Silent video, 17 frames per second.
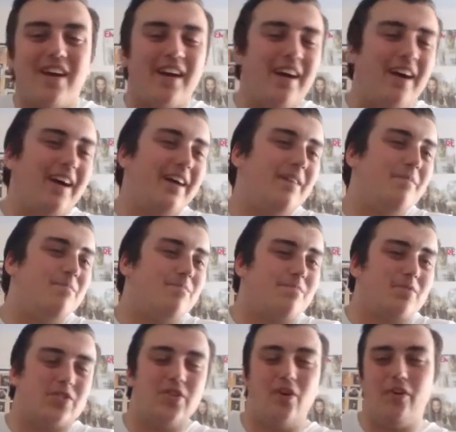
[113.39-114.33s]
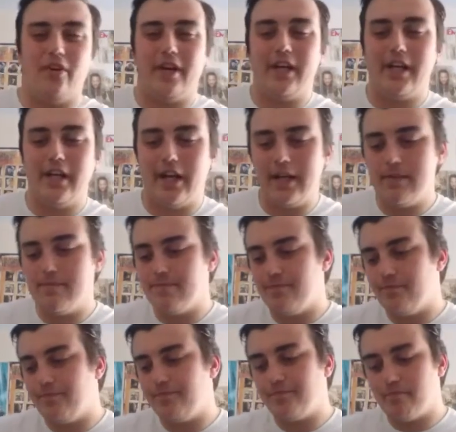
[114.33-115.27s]
I'm sorry. I
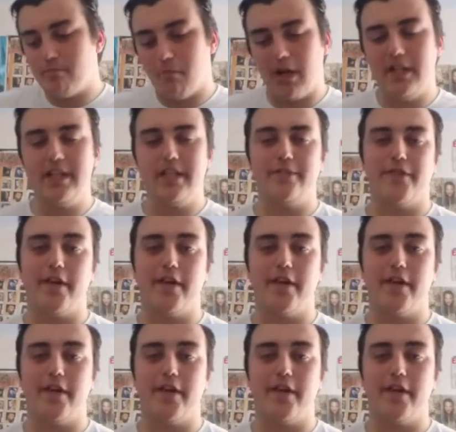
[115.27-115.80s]
my least